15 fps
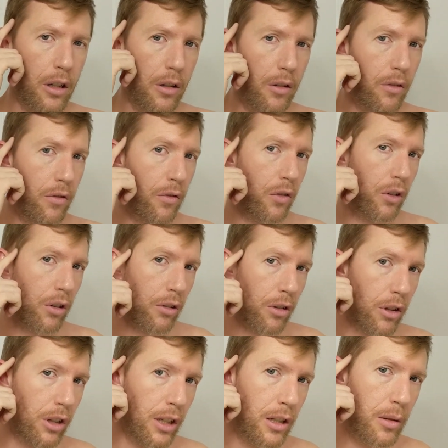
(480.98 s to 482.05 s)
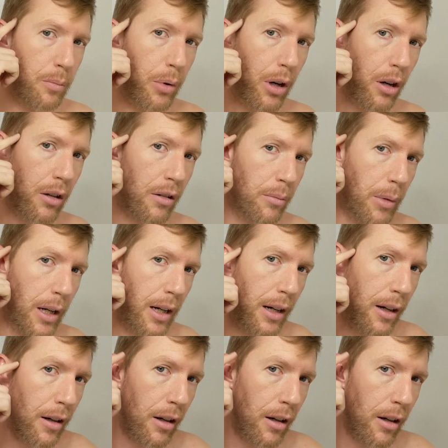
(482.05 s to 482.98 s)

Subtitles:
for this part of my hair,